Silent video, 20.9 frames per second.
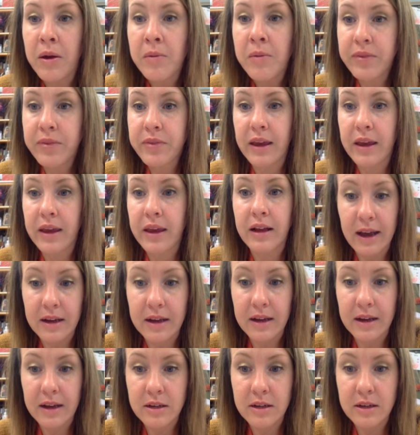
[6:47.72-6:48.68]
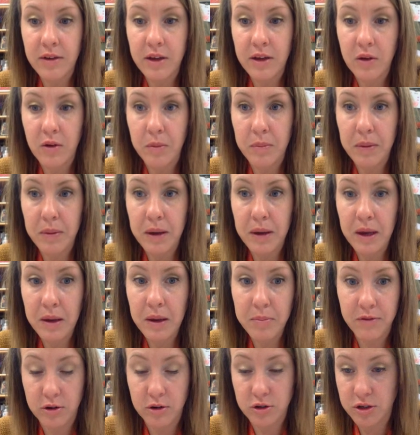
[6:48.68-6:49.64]
in class, we're giving you a
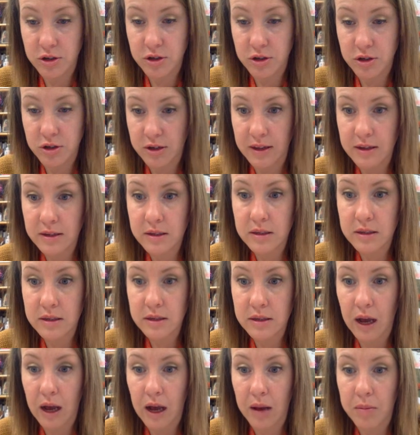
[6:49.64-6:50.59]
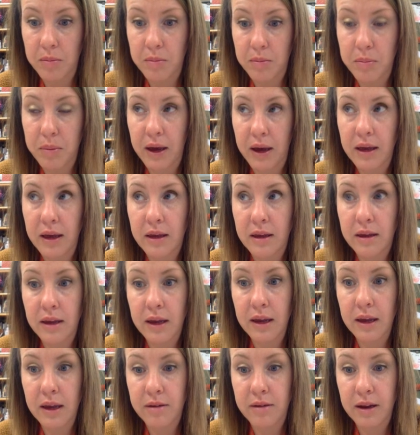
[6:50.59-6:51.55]
paper version of this, but
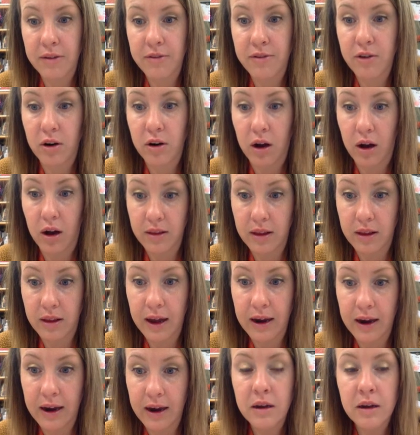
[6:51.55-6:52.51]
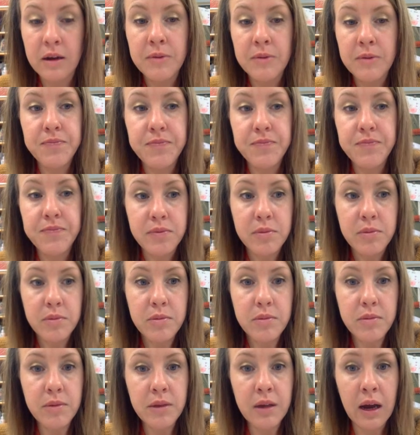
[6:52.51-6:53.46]
if you're online,
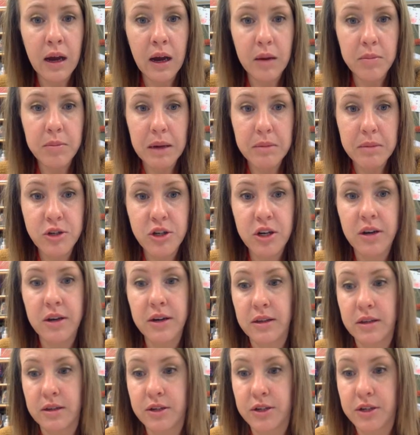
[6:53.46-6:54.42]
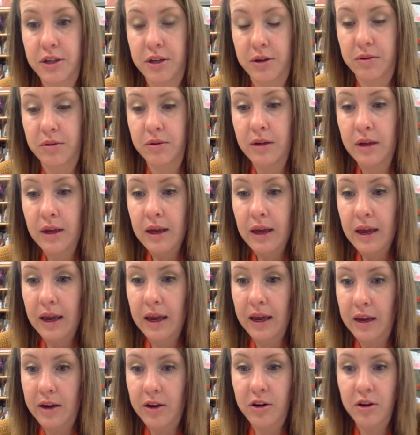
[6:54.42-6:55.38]
I'm sharing this to you,
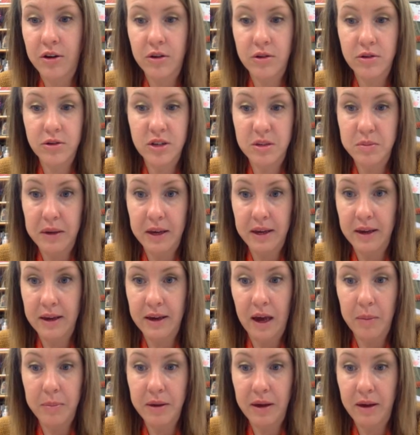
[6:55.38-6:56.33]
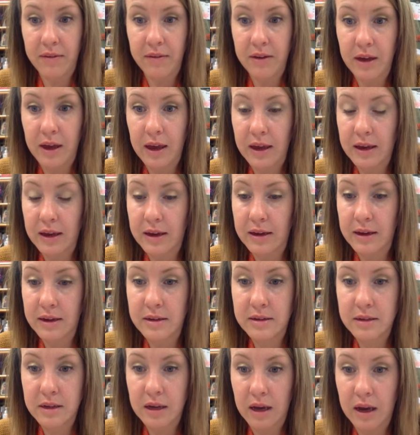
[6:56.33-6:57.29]
and you'll just make a copy of it
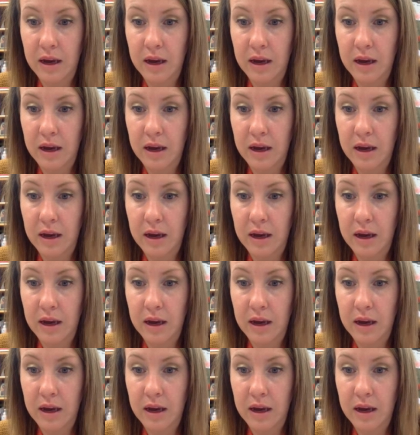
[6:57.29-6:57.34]
and